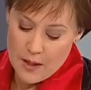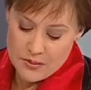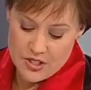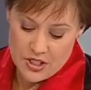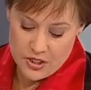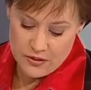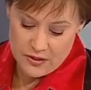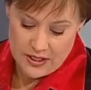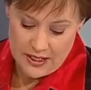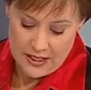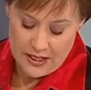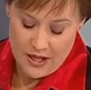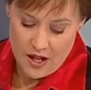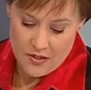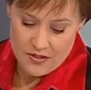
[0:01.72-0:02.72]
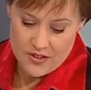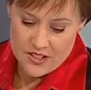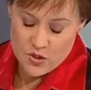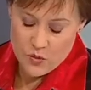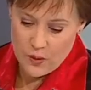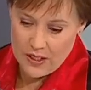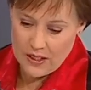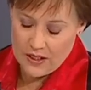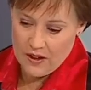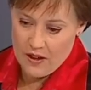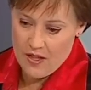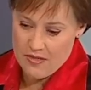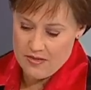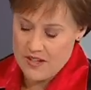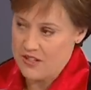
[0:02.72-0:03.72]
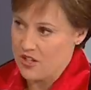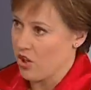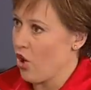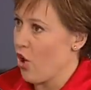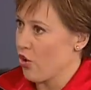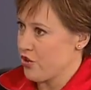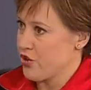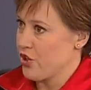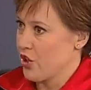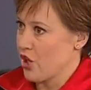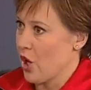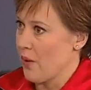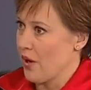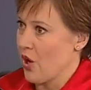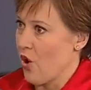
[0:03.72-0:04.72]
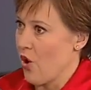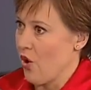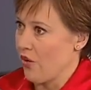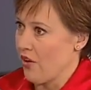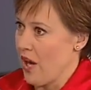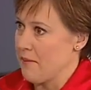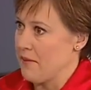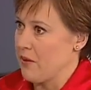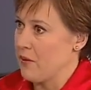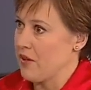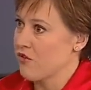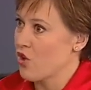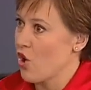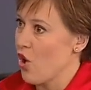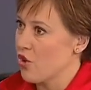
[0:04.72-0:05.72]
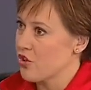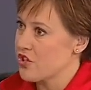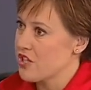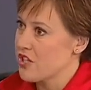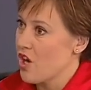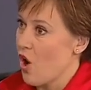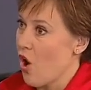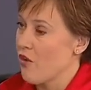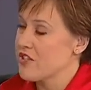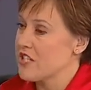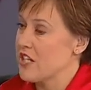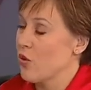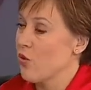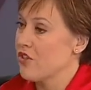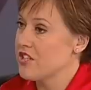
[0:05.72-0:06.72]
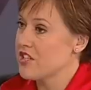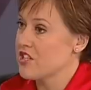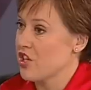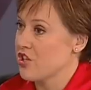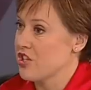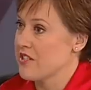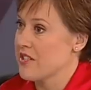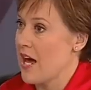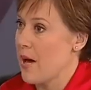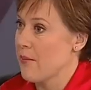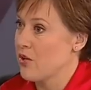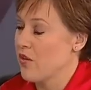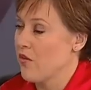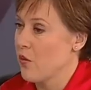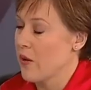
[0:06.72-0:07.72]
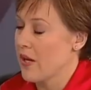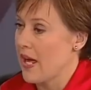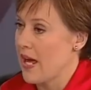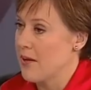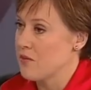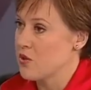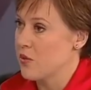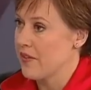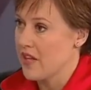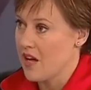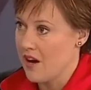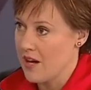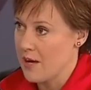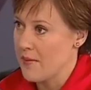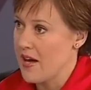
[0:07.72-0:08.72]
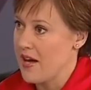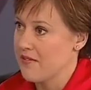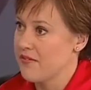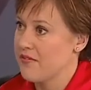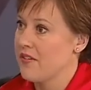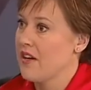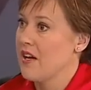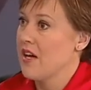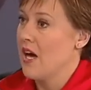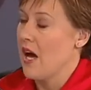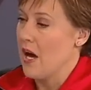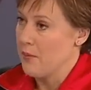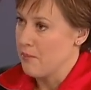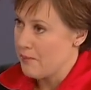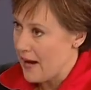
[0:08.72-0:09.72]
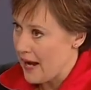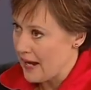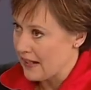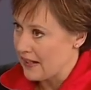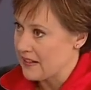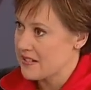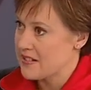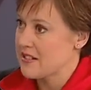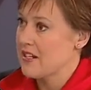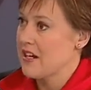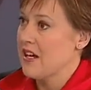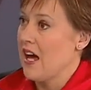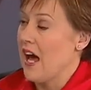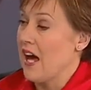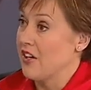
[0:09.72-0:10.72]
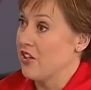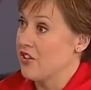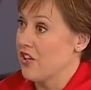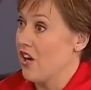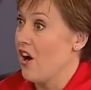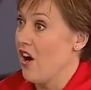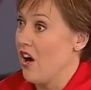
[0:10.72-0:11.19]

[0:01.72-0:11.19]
absolutely. This week, there's a lot going on. I mean, we've got, obviously, all the discussions that happened over the weekend between the IMF and banks and